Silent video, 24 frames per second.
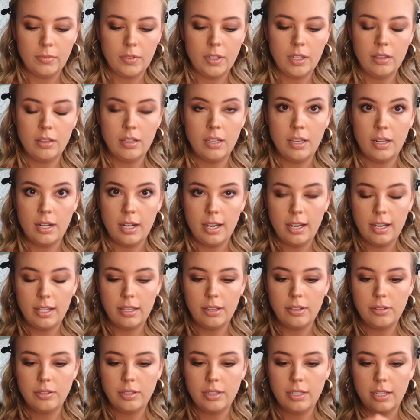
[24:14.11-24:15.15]
And then I
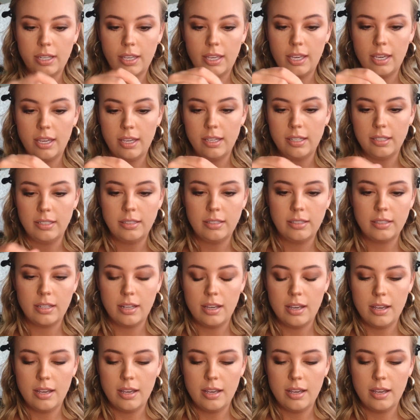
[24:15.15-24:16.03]
use the Kiss